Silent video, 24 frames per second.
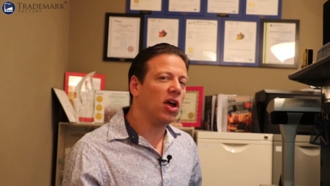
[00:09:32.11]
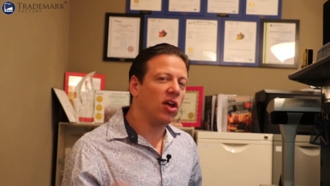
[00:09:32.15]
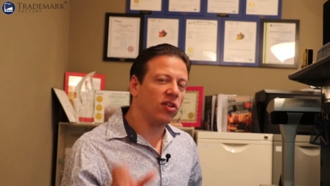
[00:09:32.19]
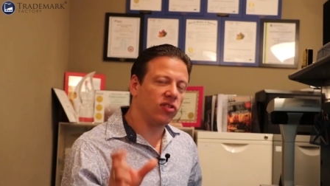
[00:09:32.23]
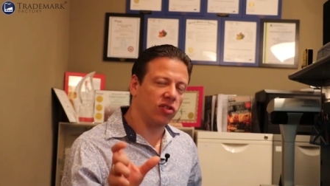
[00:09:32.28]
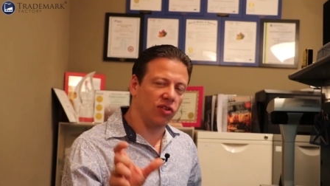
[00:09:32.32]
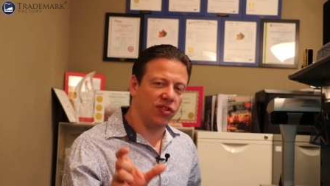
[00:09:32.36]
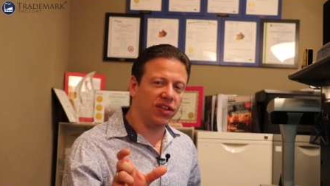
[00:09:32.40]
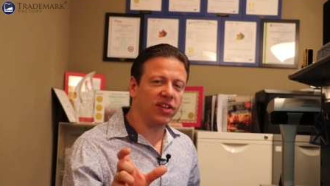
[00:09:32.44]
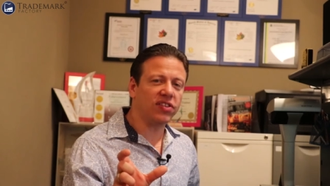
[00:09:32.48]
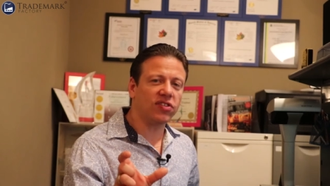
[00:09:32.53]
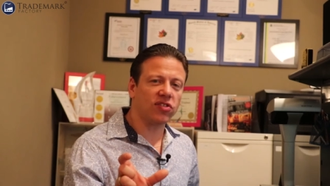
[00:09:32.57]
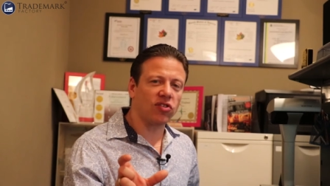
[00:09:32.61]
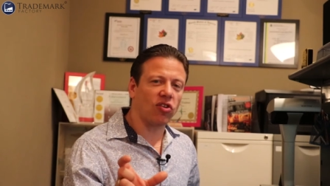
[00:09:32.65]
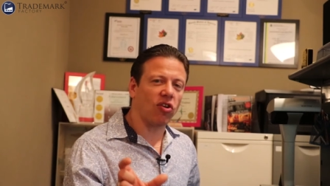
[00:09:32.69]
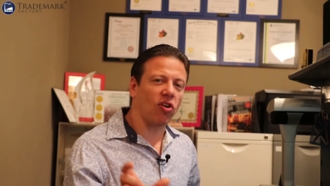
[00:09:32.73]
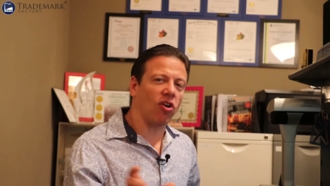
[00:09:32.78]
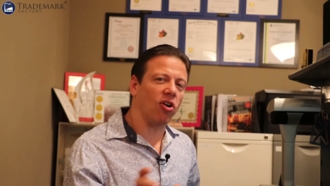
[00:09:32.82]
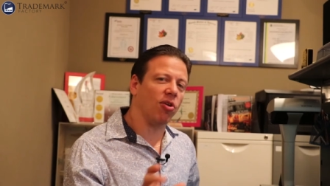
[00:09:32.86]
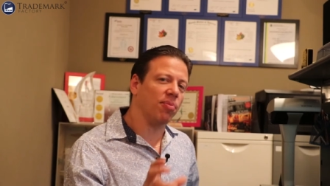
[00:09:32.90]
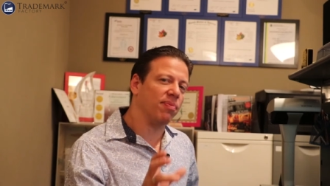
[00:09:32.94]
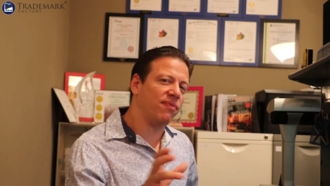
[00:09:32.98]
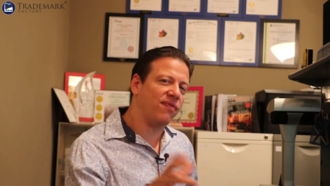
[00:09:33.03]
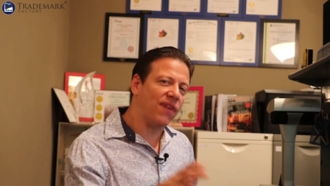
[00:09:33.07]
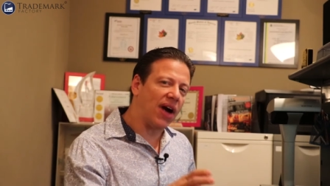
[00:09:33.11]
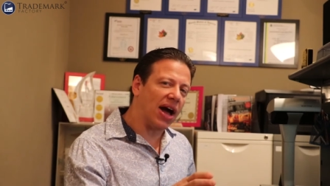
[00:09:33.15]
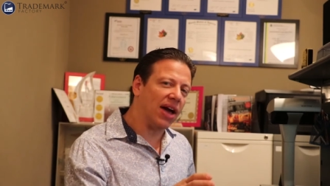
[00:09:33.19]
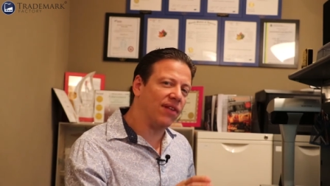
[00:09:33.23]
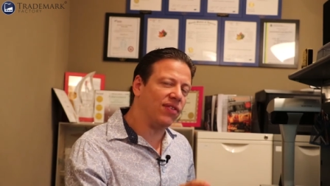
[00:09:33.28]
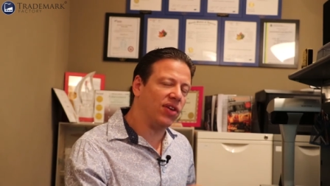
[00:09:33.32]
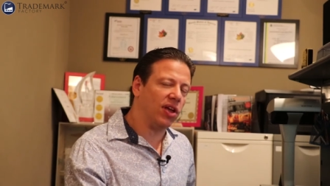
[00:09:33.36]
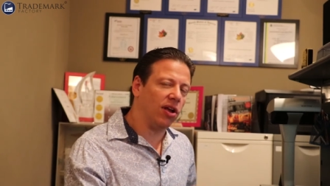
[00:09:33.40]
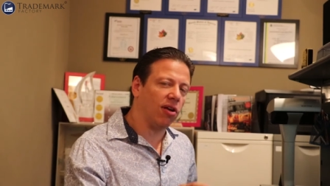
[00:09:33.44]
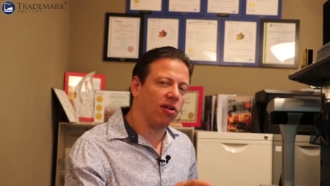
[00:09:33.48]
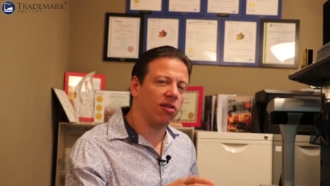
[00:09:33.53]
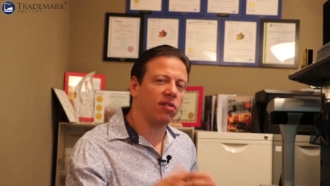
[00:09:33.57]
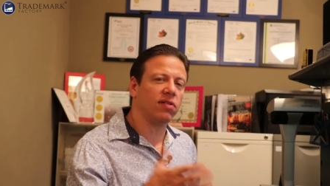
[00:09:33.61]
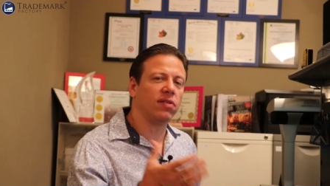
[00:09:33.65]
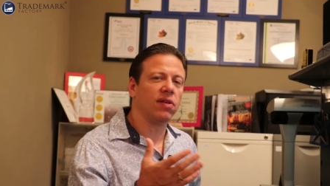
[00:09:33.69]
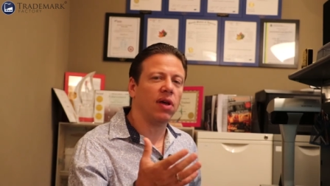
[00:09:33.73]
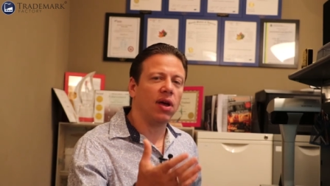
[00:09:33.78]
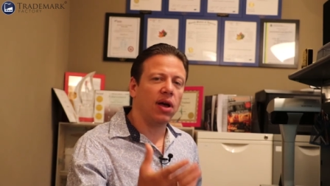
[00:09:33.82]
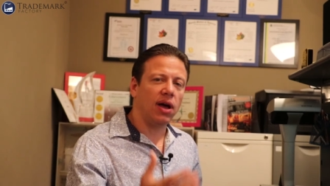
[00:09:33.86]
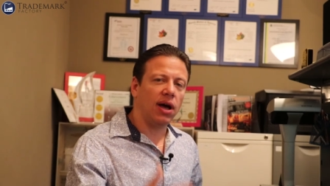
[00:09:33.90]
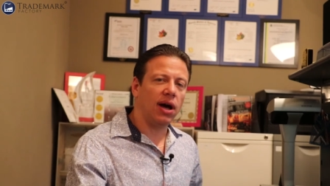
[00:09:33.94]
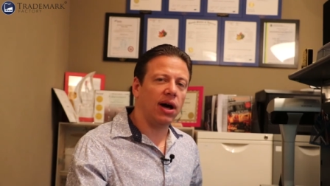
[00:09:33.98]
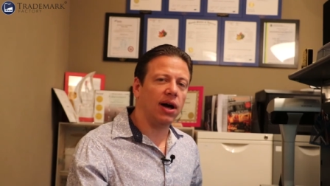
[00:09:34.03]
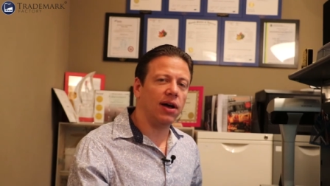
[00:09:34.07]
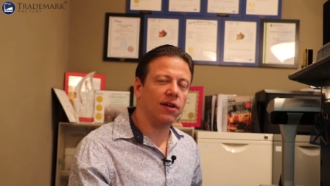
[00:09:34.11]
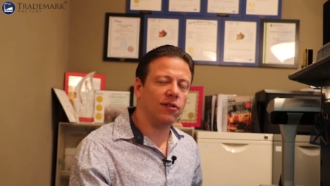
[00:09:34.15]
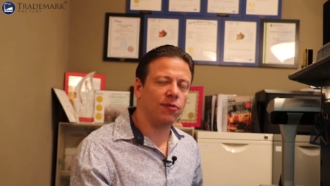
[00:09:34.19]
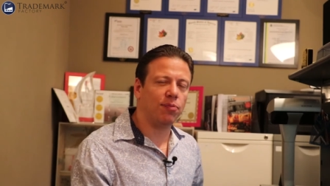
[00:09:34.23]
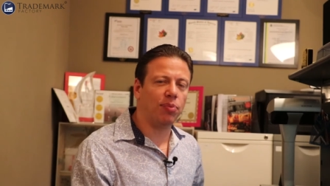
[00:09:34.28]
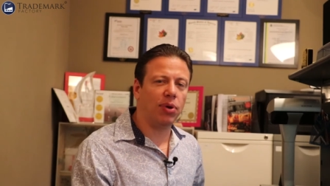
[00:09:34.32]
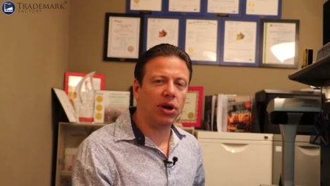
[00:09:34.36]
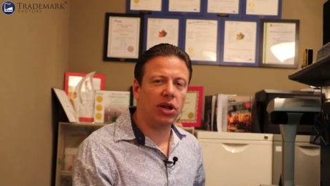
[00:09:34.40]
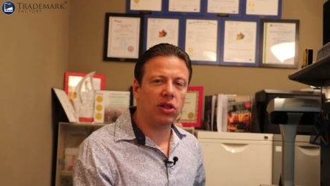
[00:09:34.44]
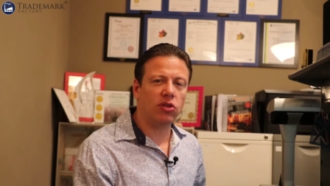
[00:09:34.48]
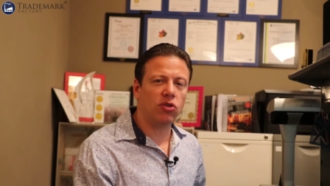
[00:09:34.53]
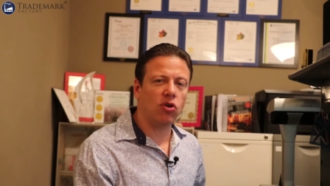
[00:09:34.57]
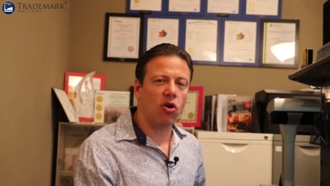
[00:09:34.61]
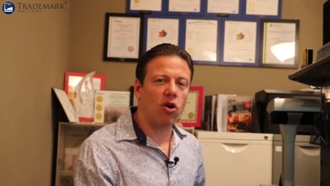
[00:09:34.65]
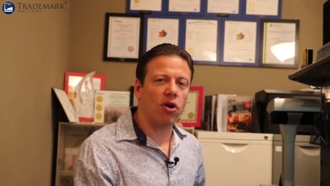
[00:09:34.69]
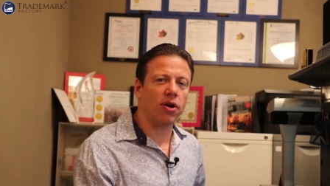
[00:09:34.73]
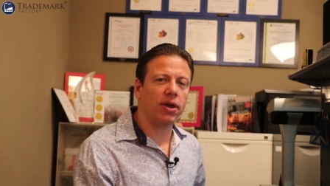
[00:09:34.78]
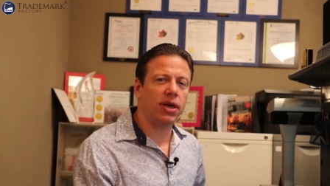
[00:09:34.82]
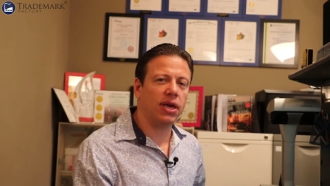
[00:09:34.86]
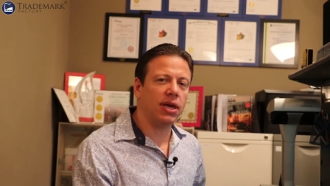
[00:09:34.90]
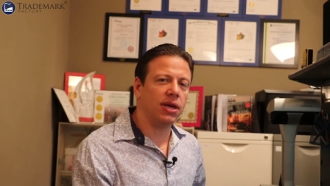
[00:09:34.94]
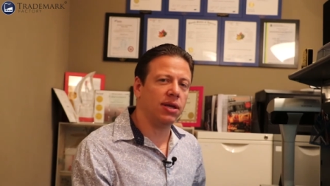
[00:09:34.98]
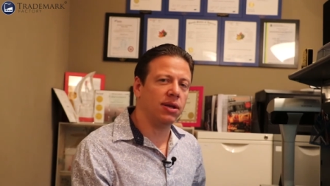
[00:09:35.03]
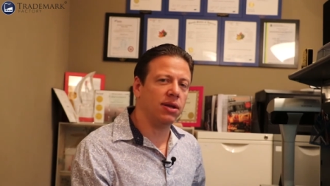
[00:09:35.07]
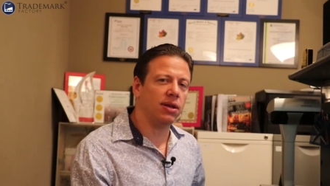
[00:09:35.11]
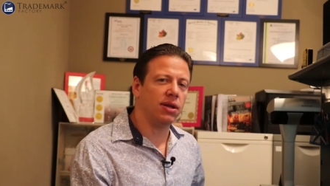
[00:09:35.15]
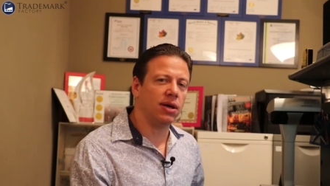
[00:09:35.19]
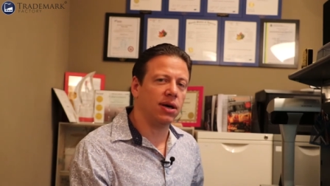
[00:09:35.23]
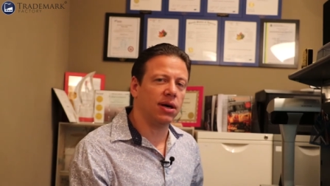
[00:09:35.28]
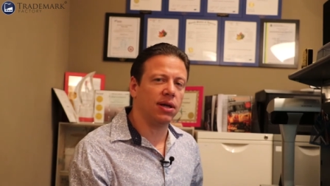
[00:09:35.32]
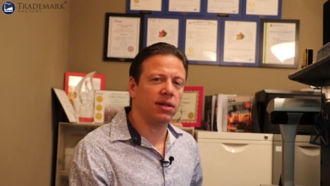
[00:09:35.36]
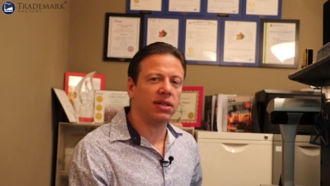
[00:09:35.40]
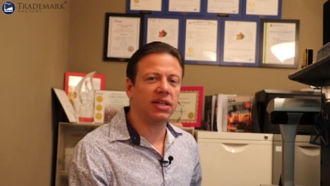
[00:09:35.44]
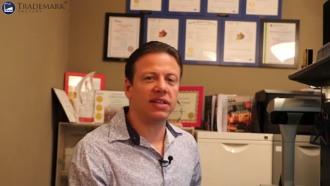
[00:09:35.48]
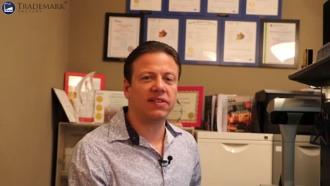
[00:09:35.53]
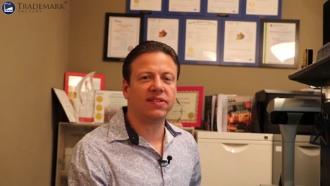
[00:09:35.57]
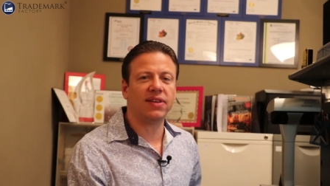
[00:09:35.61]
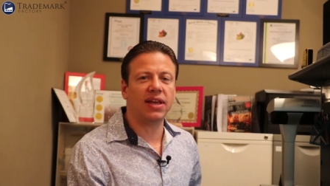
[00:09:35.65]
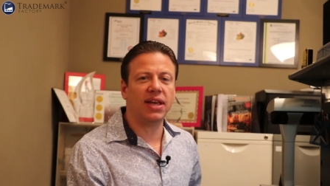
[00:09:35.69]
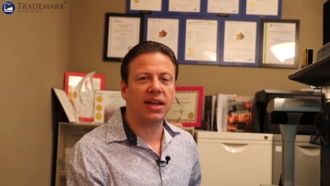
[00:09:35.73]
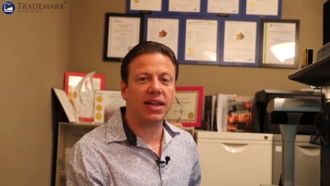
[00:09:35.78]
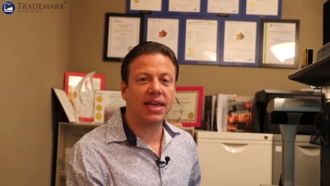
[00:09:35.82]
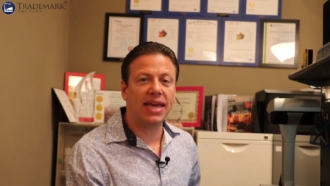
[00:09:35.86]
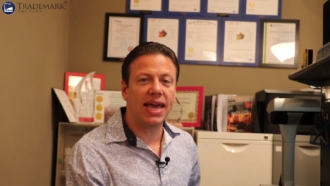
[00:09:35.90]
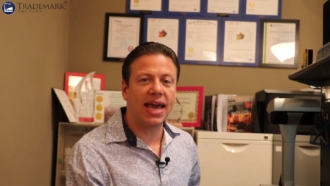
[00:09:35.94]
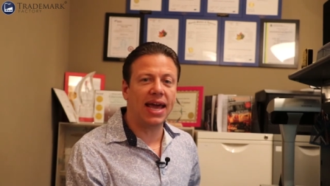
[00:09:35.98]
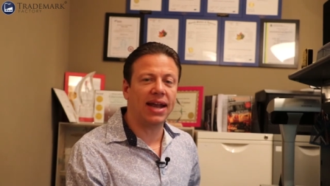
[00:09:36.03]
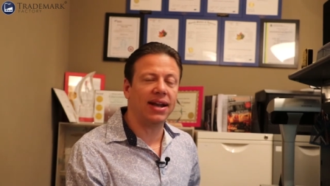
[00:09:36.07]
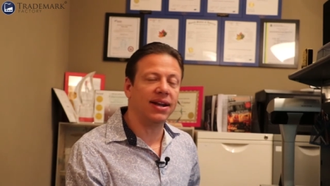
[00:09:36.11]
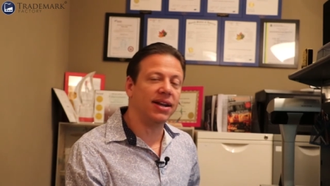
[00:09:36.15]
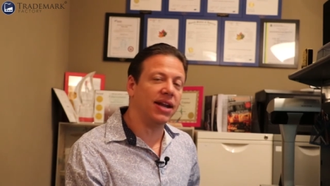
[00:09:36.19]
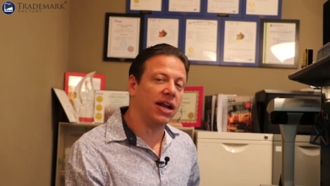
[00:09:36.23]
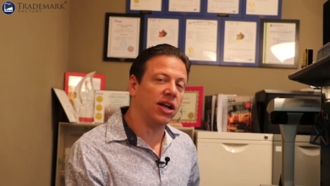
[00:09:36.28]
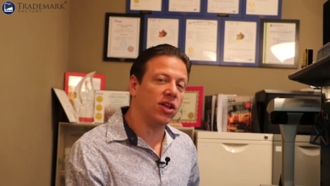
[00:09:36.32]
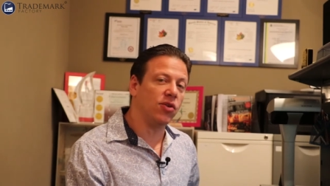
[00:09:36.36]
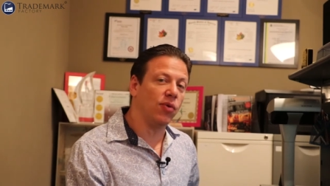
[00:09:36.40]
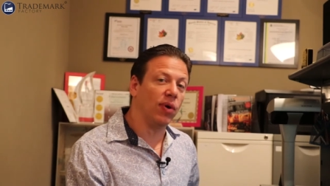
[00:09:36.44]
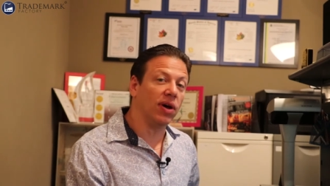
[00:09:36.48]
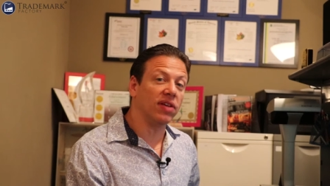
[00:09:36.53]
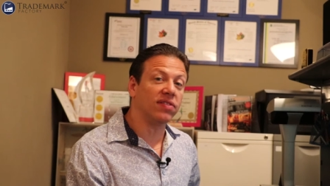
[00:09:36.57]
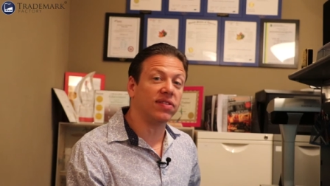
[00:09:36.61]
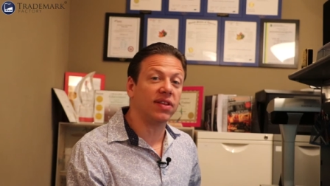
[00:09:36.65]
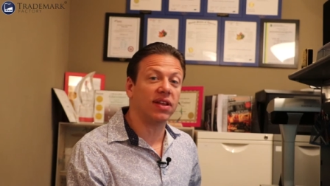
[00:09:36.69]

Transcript: So this term, five years, uh, it's pretty long in, uh, let's say in Canada and US,